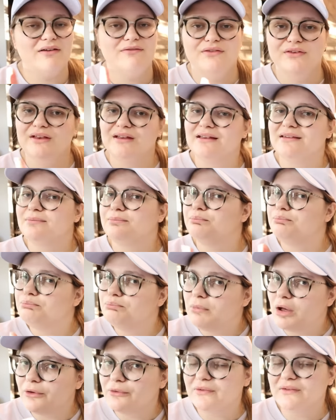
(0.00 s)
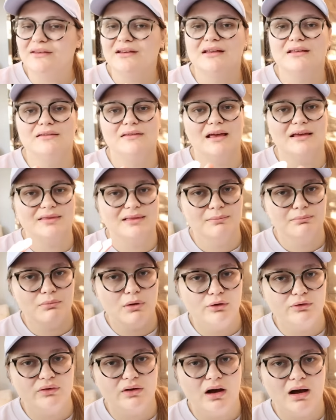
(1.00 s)
I feel like it's mostly like the
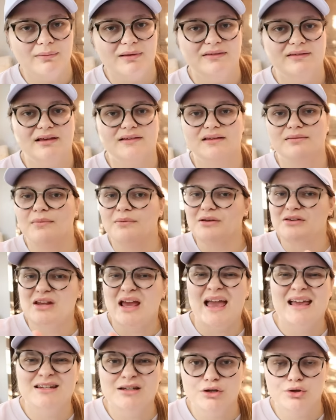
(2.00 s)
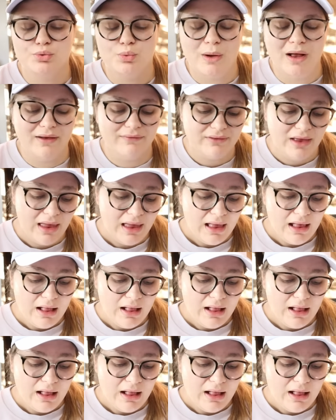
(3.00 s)
most common sizes, maybe 10 to 12.